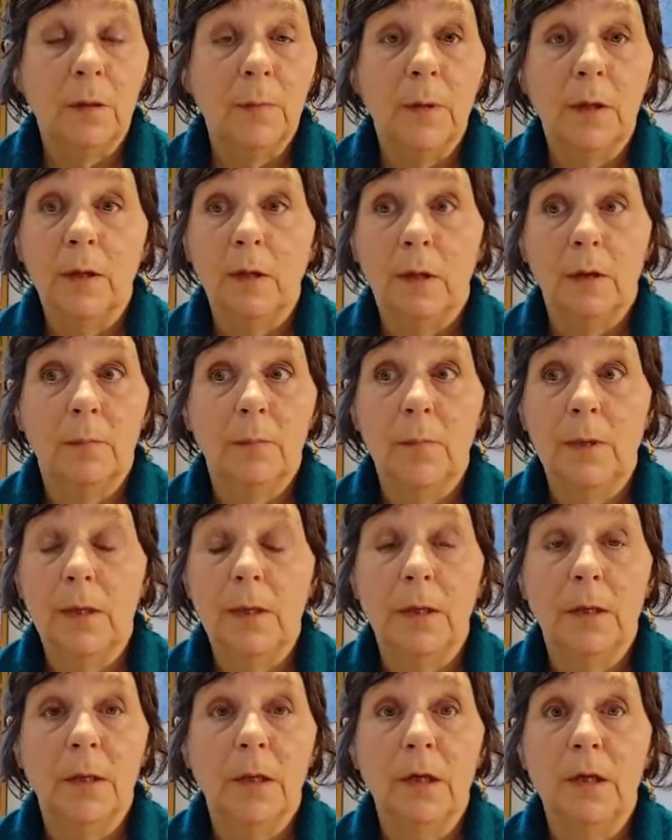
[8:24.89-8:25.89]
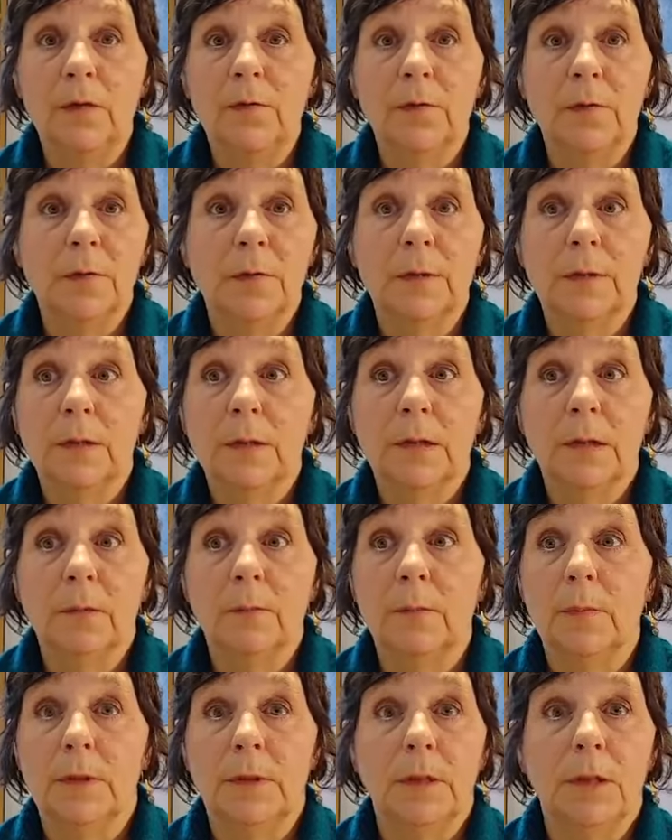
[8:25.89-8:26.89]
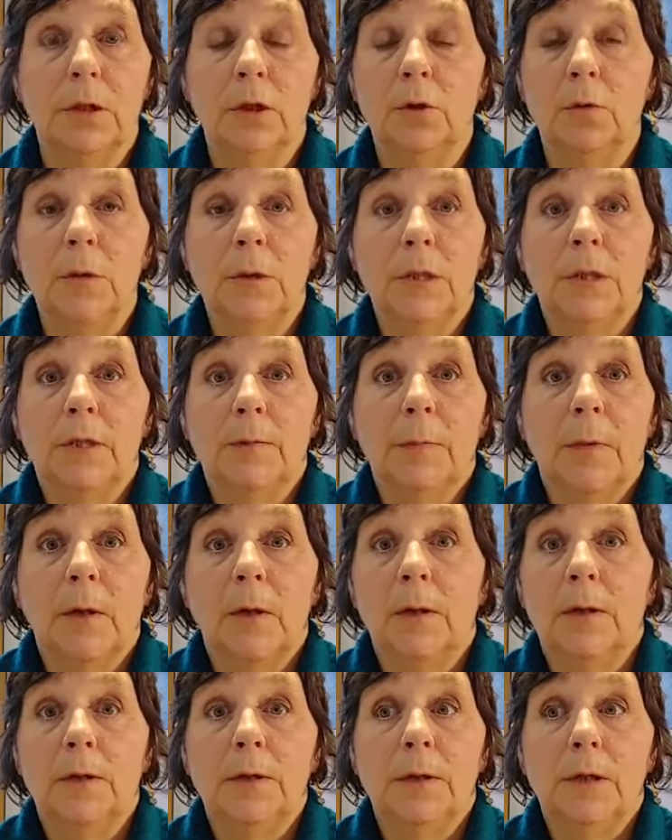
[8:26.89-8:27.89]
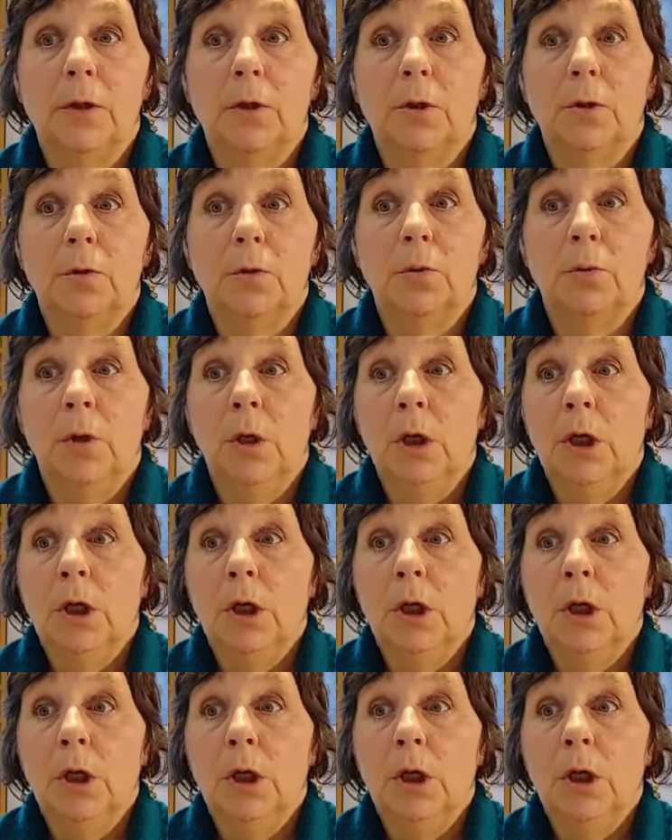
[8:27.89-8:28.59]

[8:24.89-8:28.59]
I mean, it can be even somebody who inspires you